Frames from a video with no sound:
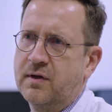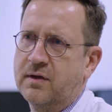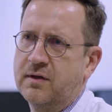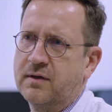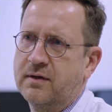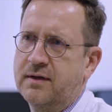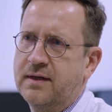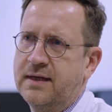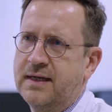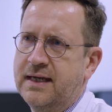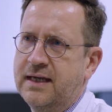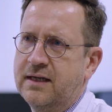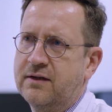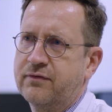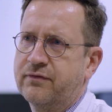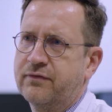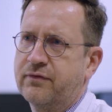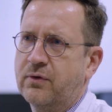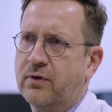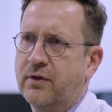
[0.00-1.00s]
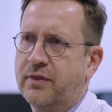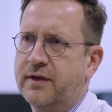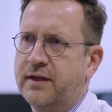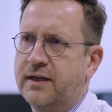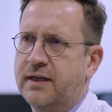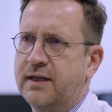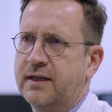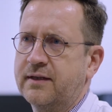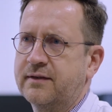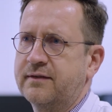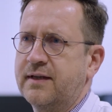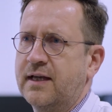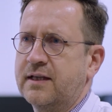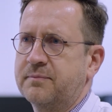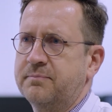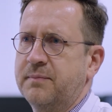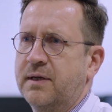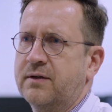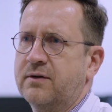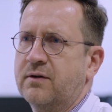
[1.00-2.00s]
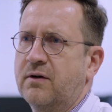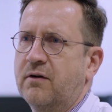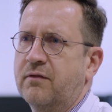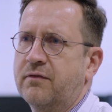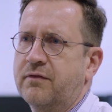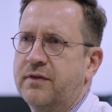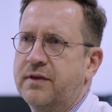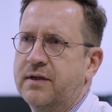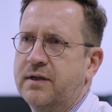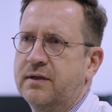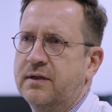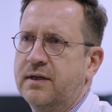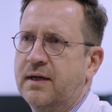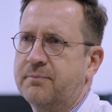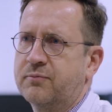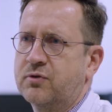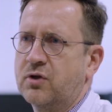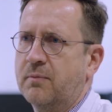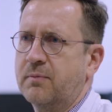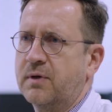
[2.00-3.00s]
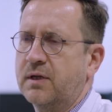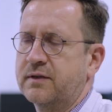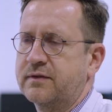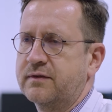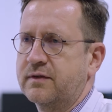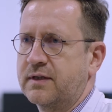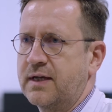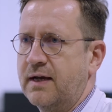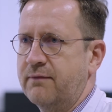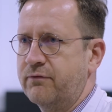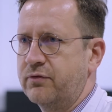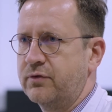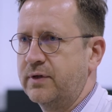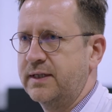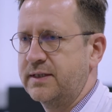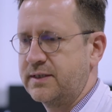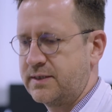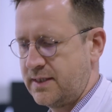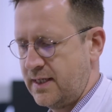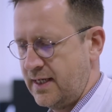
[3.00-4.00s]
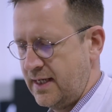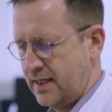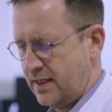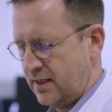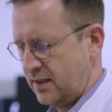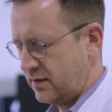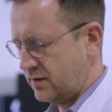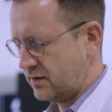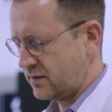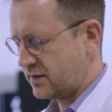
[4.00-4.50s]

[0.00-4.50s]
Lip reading: need for the assessment of the abdominal circumference. You